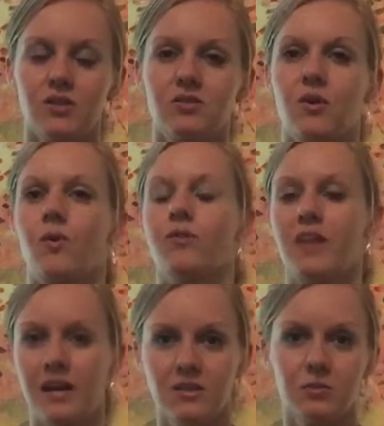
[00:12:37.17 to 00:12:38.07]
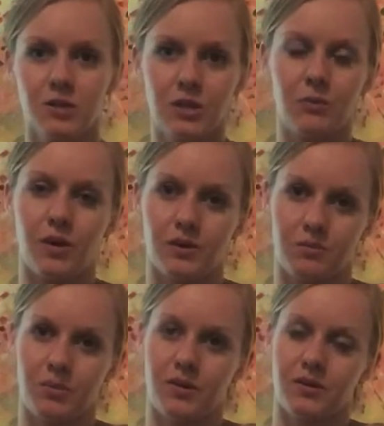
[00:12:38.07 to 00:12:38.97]
So that's where you want to
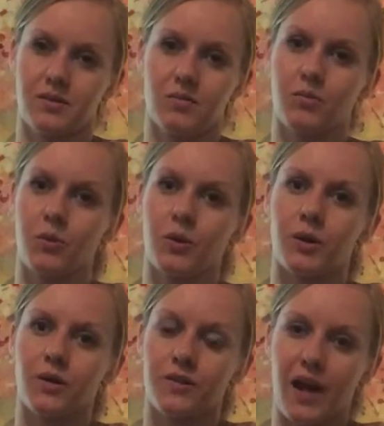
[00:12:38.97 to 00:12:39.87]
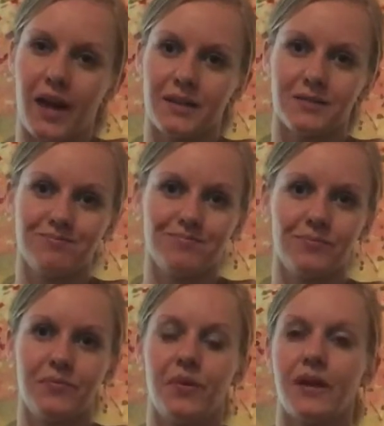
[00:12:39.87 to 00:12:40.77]
put more of
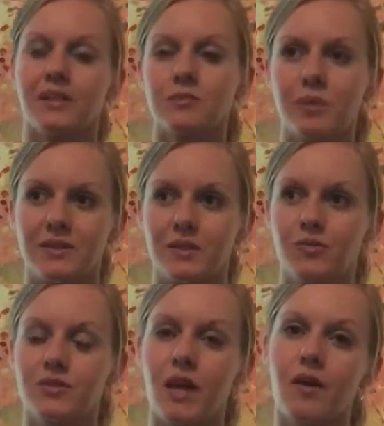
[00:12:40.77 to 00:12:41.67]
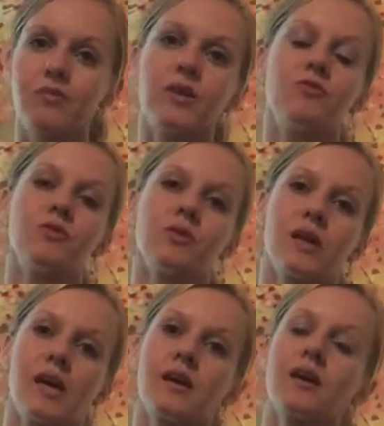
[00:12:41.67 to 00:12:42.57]
that expensive stuff. If you
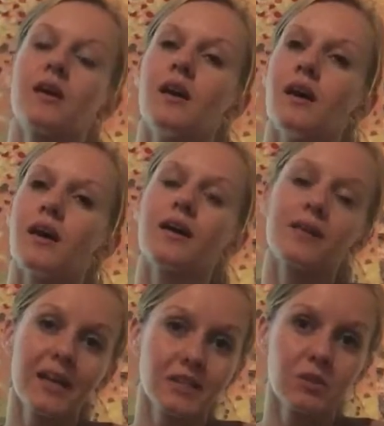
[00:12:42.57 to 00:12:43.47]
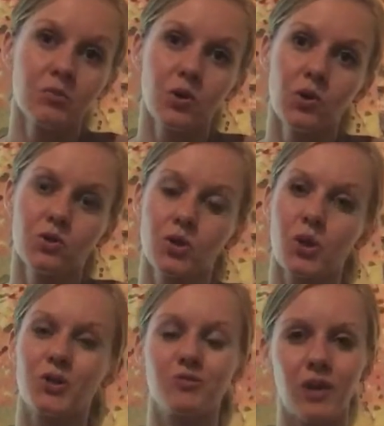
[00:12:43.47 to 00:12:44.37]
like collectibles, or
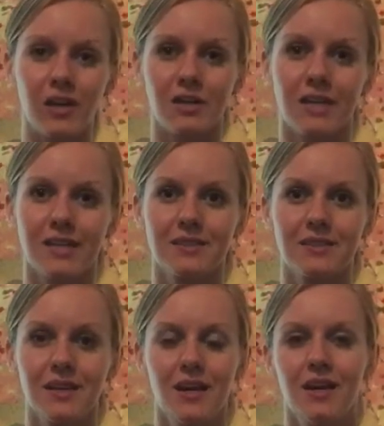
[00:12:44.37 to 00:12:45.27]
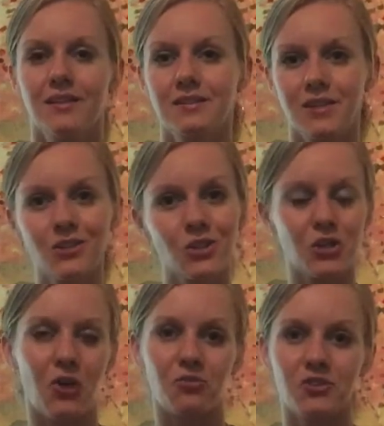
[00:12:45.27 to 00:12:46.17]
you've got a nice center
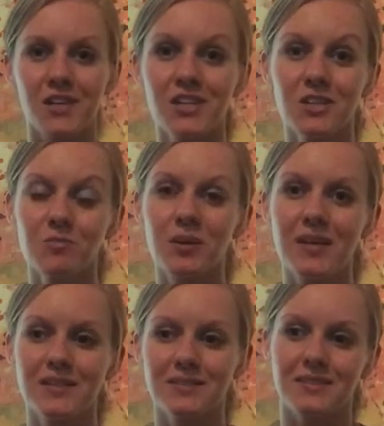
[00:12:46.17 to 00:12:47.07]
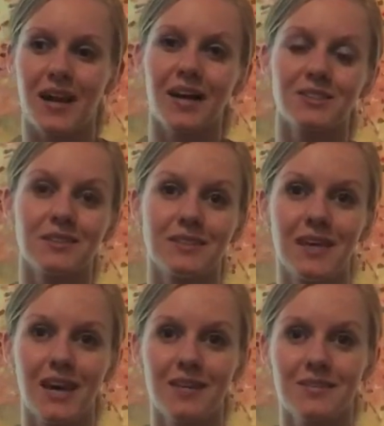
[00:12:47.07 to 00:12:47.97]
conversation piece that has good
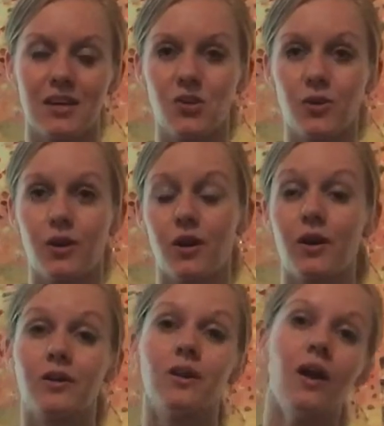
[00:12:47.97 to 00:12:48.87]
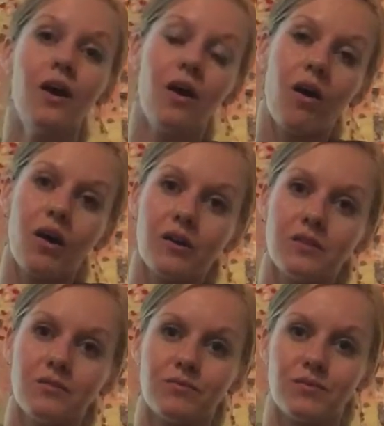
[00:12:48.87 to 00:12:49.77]
taste that you got on